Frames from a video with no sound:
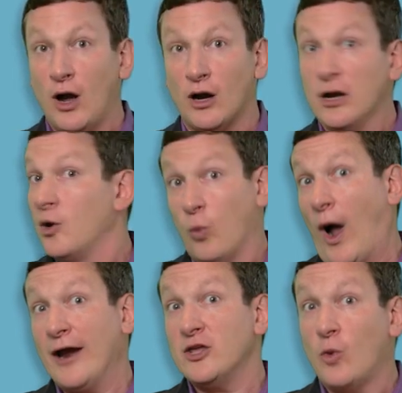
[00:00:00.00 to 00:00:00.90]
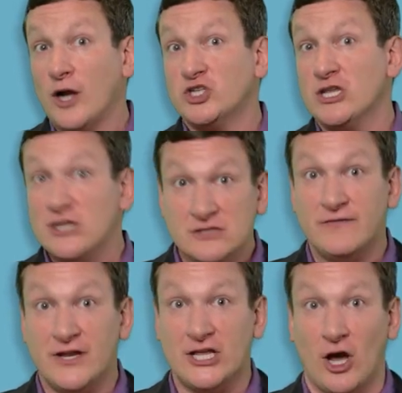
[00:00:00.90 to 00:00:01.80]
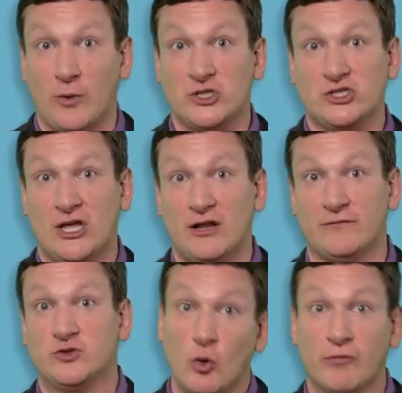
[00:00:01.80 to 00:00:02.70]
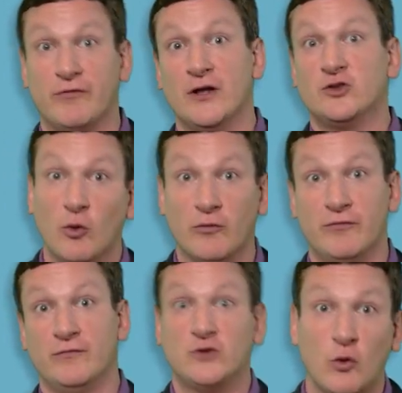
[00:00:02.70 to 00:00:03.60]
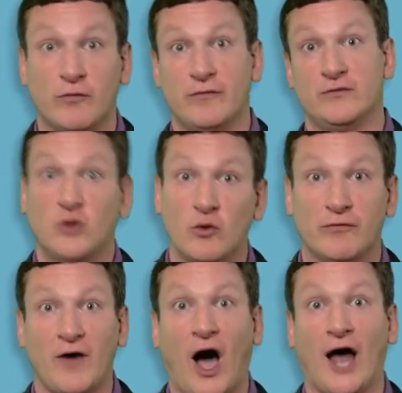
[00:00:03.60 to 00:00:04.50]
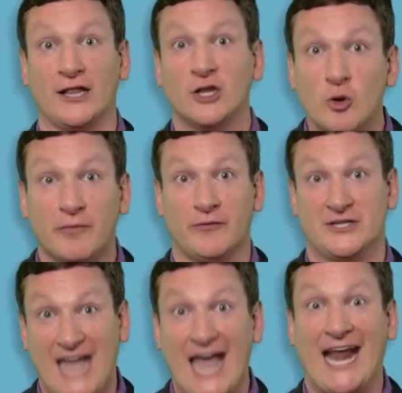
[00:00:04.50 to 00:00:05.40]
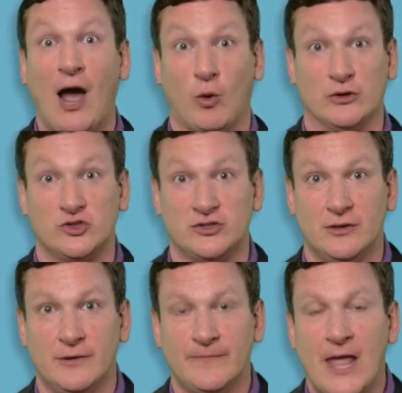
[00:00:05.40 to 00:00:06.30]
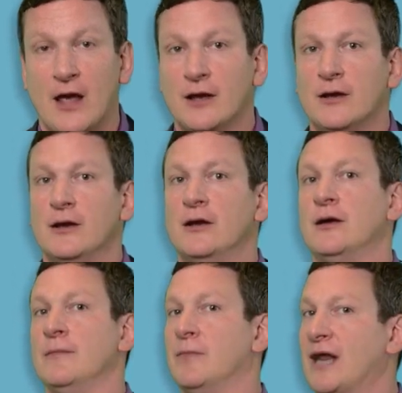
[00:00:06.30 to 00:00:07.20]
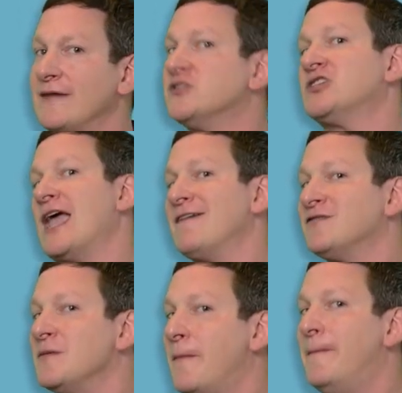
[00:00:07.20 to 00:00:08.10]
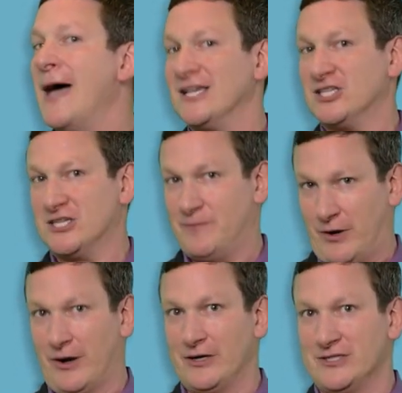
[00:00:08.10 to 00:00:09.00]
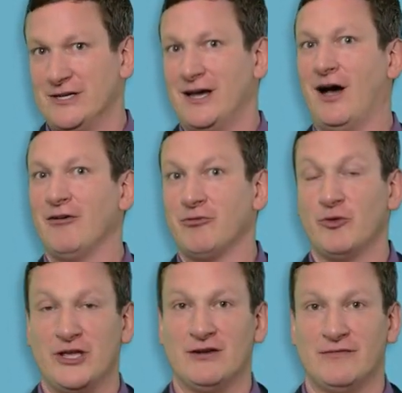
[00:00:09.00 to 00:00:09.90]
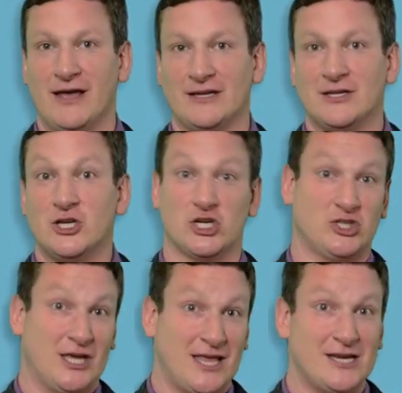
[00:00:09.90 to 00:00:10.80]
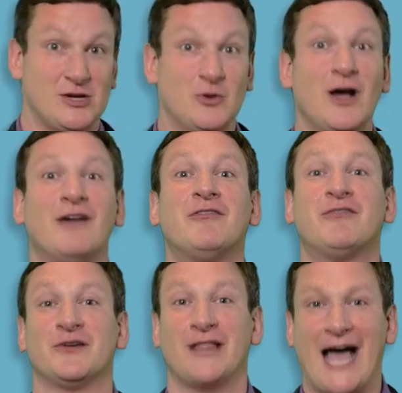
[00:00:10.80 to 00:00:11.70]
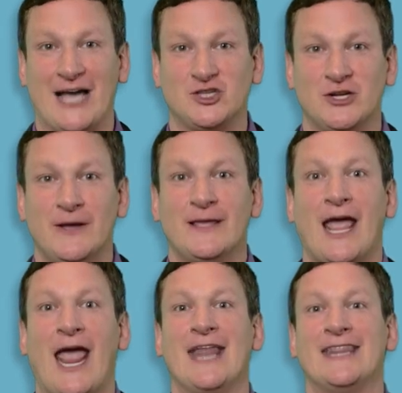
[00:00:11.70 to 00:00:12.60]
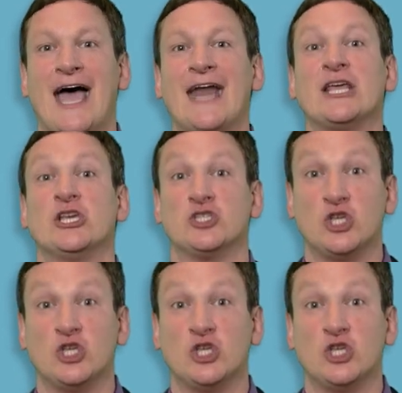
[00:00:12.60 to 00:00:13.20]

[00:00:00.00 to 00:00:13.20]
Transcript: are, why are you watching this video instead of doof, doof, doof, doof on loop for 10 hours? But I've saved the best part of Reinvent, just like they do, for last. And that is